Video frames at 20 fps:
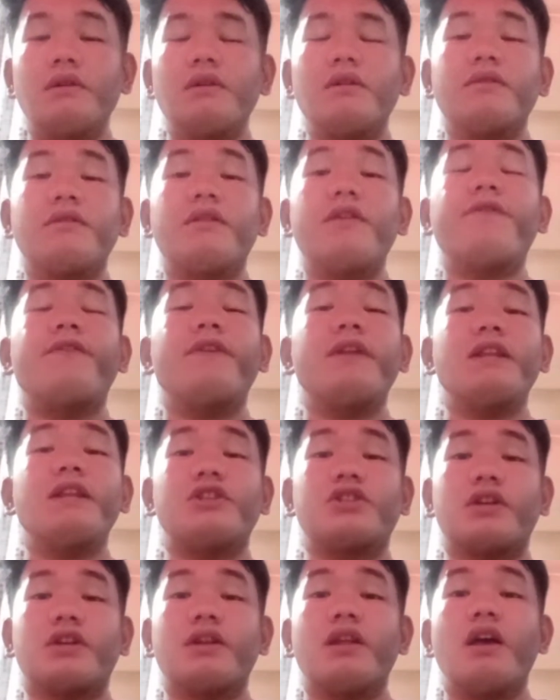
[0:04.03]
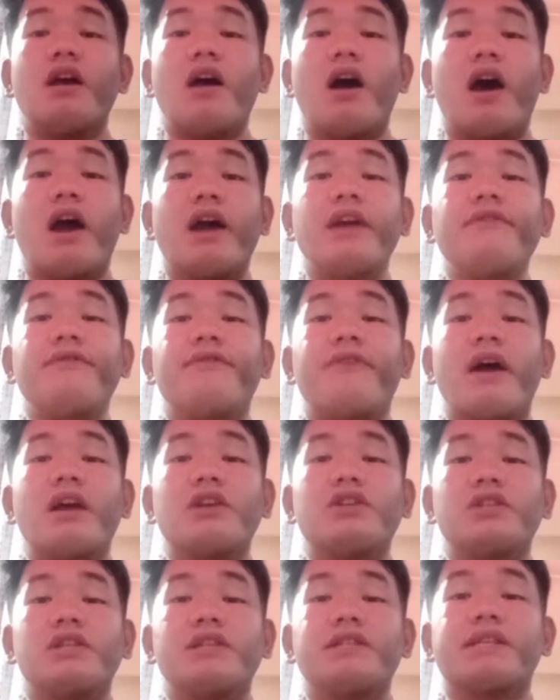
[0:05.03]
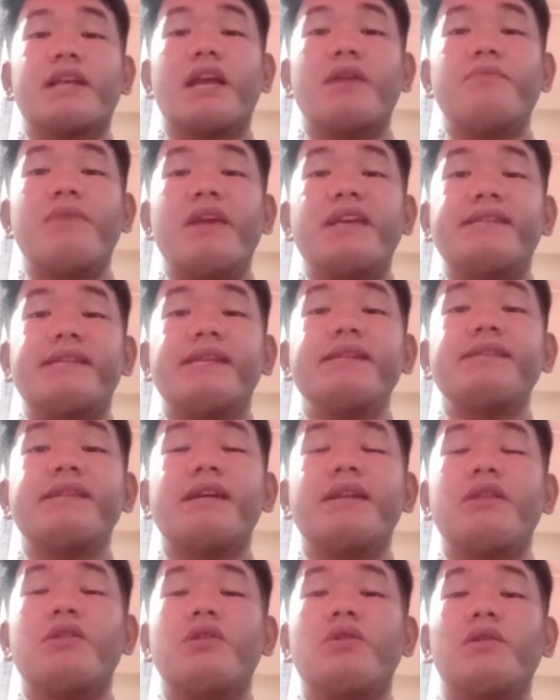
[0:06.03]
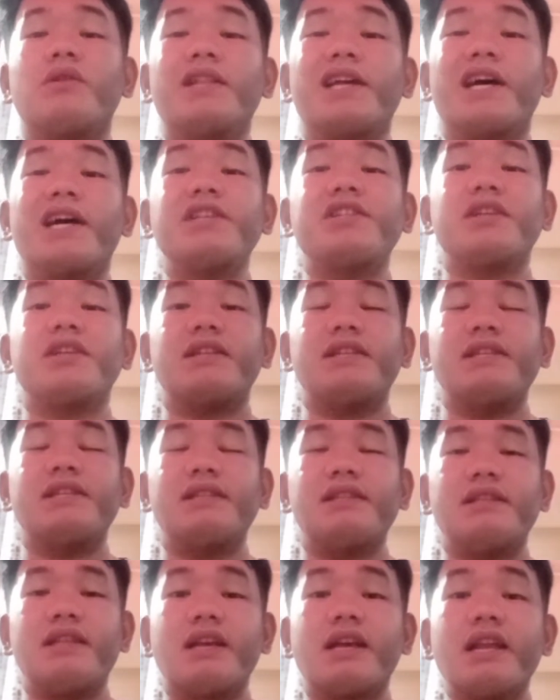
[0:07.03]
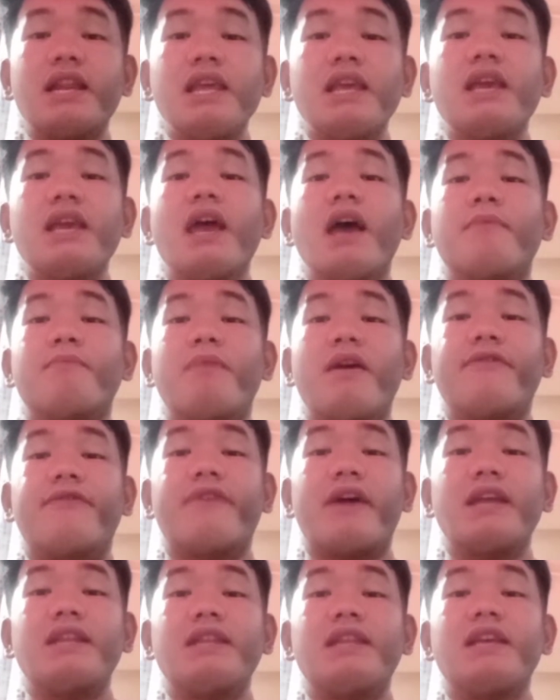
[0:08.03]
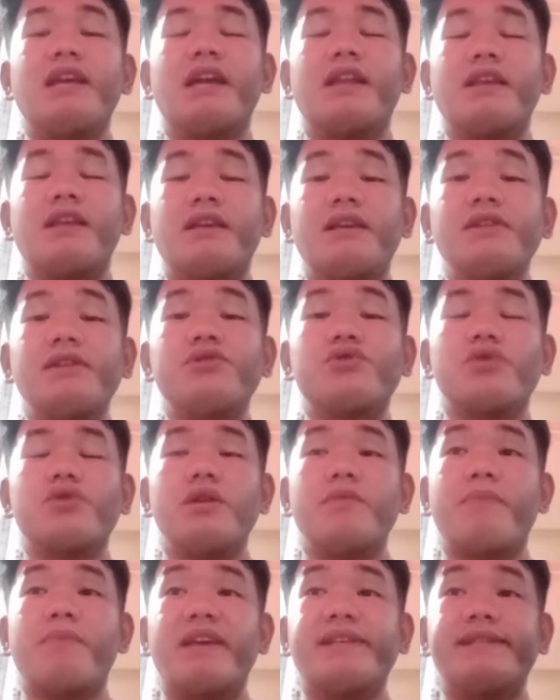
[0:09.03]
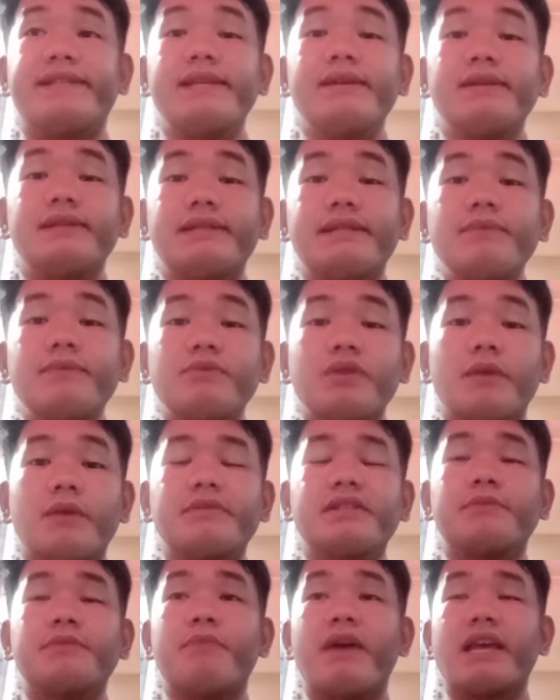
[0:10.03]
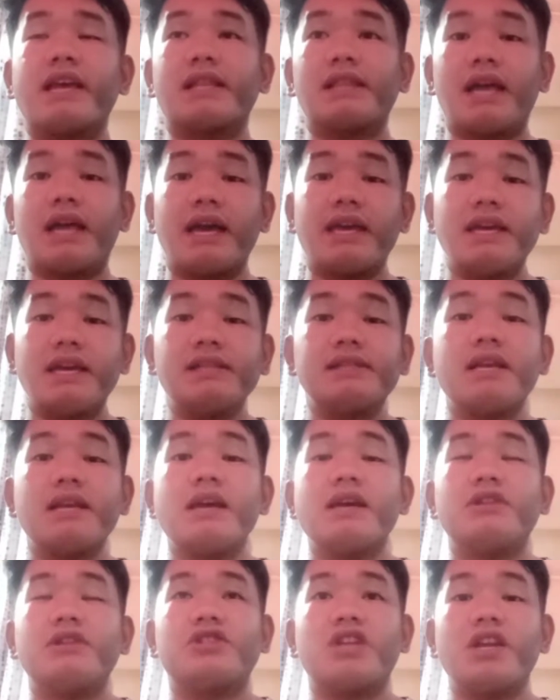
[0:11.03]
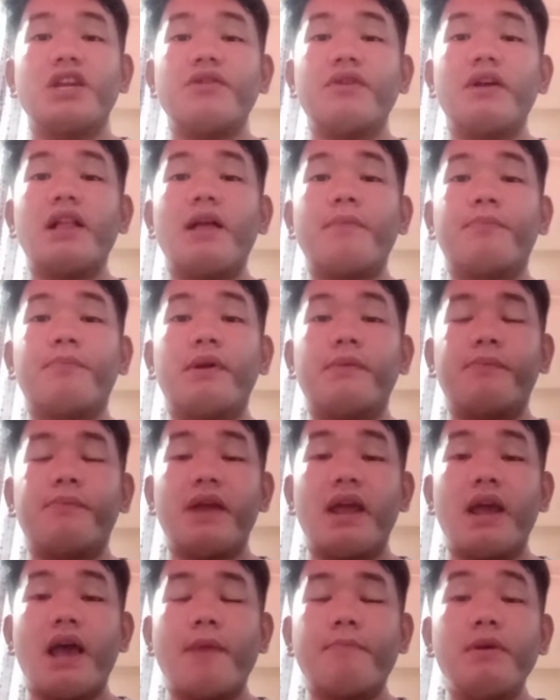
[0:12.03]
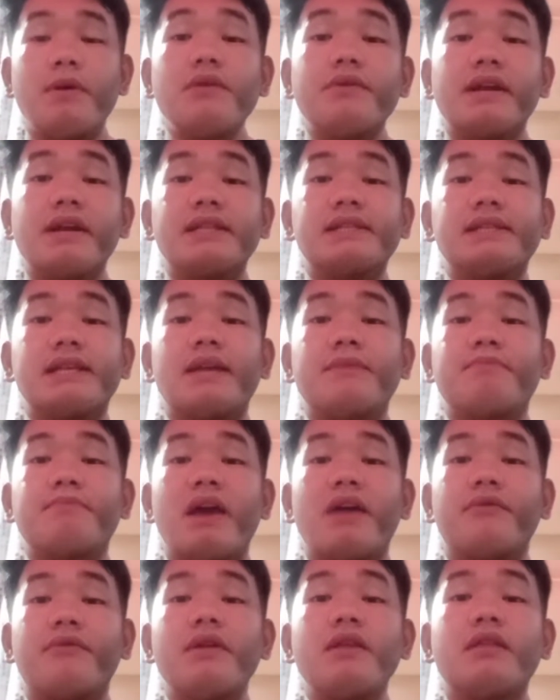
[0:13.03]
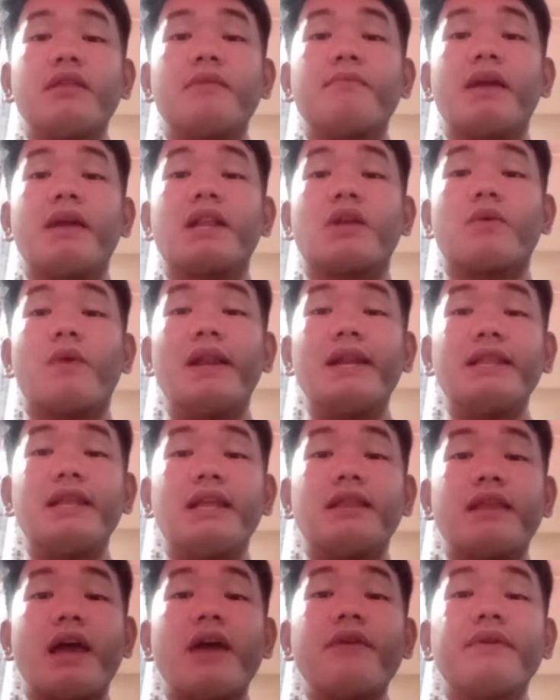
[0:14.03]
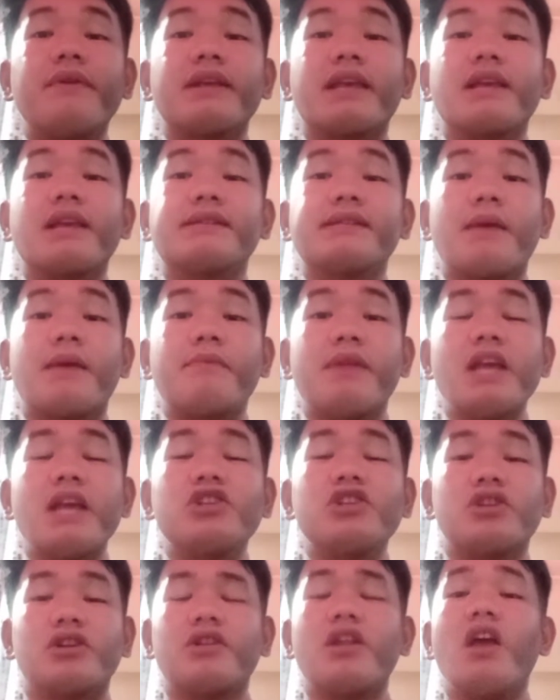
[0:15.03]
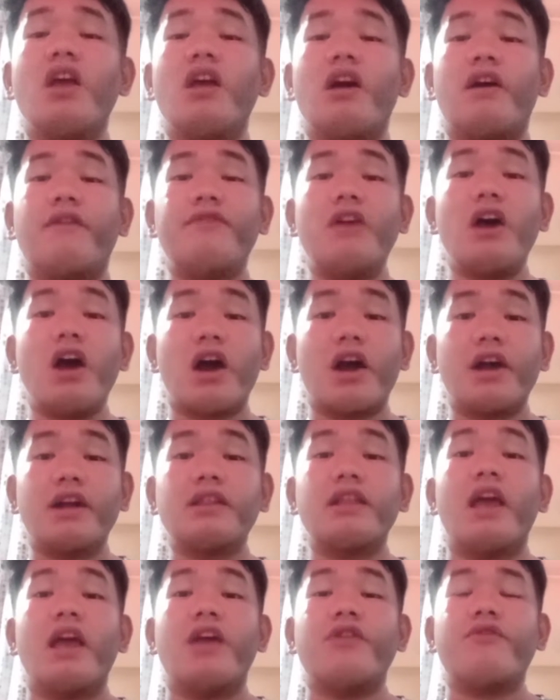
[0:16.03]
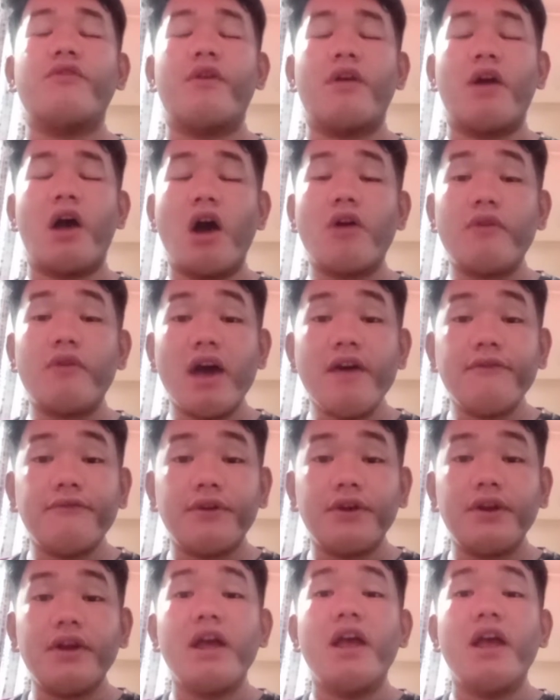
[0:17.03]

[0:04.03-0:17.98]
Definition: heart functions can be assessed to large degree by finding and the history by symptoms by clients, general appearance, and by rhythm and quality. Direct examination of the heart, and however,